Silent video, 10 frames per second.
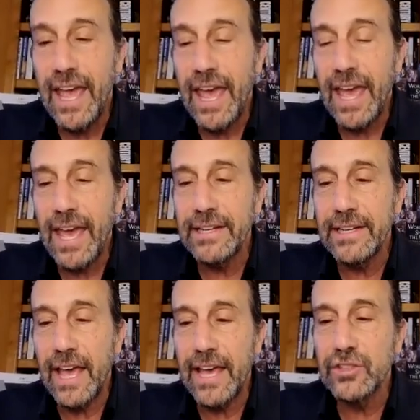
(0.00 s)
and
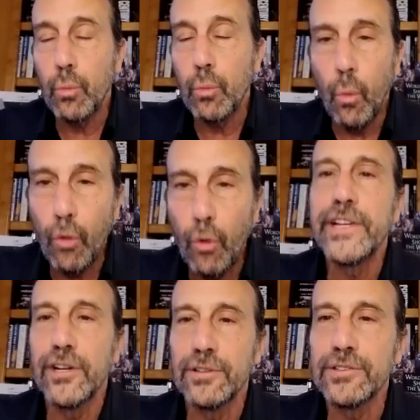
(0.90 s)
as
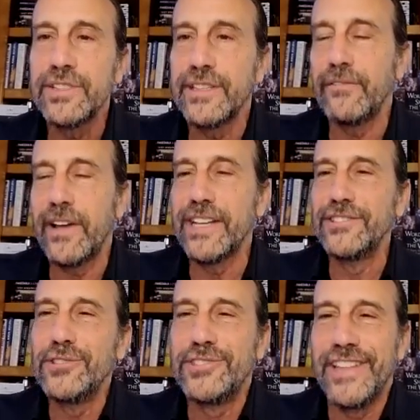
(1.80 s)
warriors, if I can
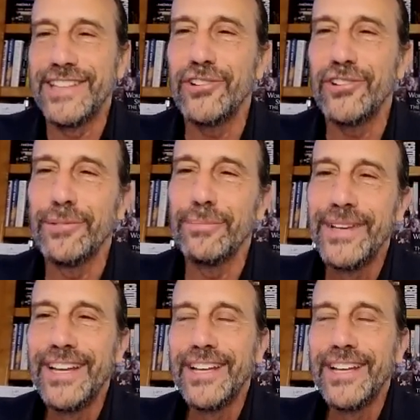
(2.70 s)
use that term,